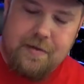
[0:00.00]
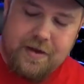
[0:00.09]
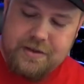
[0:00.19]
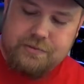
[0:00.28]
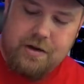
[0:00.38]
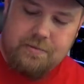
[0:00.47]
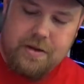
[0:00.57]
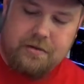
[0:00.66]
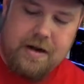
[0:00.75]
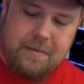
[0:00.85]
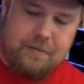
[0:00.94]
I think a 12
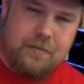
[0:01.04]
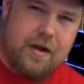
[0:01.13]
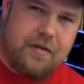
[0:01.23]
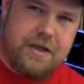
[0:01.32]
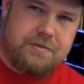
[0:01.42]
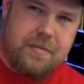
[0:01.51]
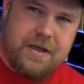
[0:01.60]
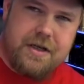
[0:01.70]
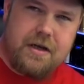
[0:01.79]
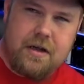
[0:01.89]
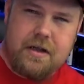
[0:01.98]
milligram in one of these would be
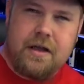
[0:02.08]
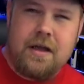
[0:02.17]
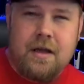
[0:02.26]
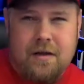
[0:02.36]
good.